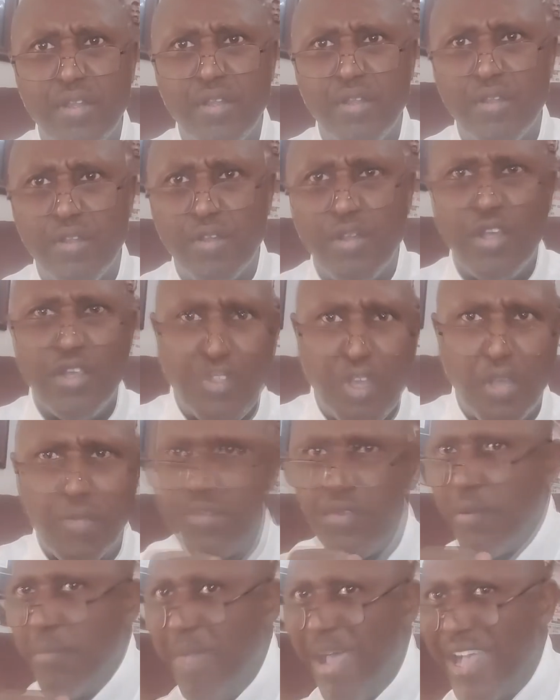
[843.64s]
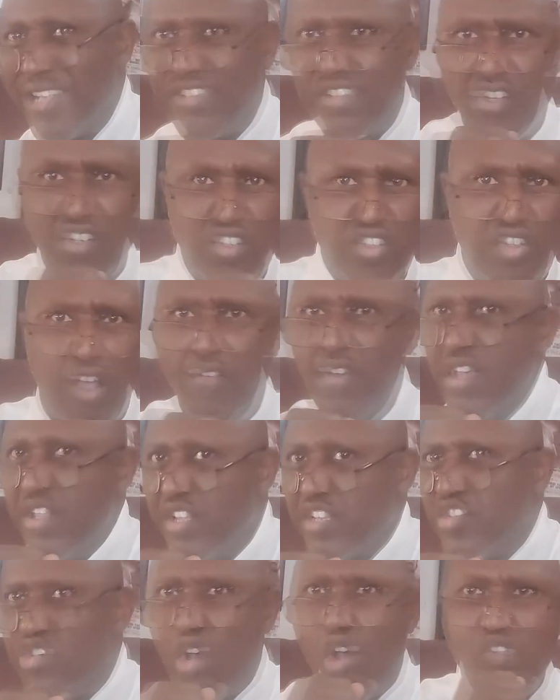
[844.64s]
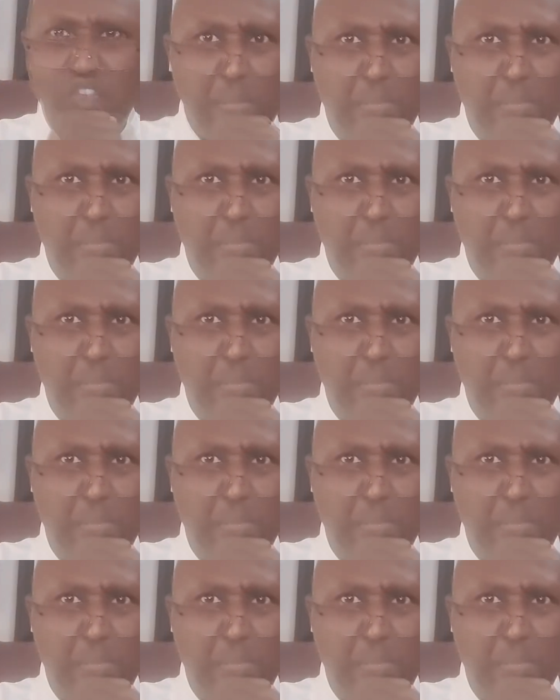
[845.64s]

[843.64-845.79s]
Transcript: the, the, the, the this stuff. This is all